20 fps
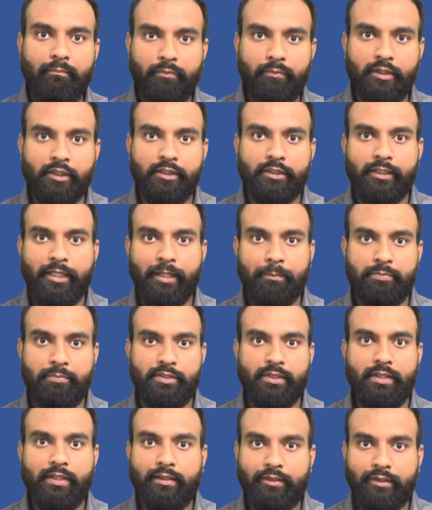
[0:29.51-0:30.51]
the
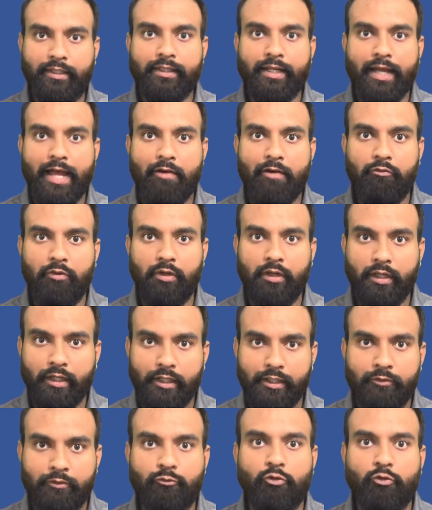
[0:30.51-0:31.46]
tips that I've learned